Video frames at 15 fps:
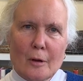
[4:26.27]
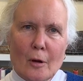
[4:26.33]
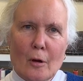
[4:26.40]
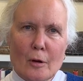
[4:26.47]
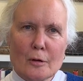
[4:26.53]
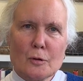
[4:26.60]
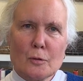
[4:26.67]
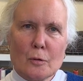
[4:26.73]

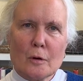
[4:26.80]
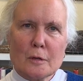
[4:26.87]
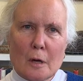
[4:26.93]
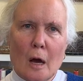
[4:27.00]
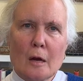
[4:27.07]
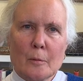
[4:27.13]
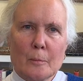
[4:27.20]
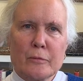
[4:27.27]
hardcore,
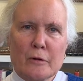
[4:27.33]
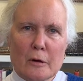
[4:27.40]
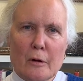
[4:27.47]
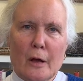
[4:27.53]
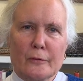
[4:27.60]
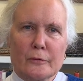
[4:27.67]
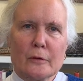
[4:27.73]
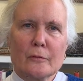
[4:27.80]
not
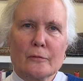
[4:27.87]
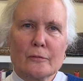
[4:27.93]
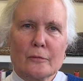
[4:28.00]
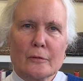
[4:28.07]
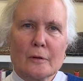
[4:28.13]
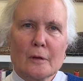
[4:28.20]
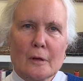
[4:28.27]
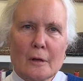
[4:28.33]
progressive
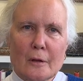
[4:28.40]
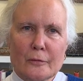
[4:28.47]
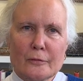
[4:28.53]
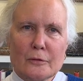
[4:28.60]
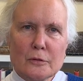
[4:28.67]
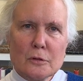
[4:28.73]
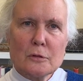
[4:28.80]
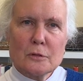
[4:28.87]

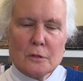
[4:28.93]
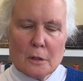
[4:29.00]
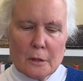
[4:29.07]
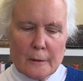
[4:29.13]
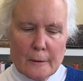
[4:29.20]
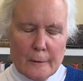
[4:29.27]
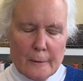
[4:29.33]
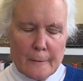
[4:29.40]
institution,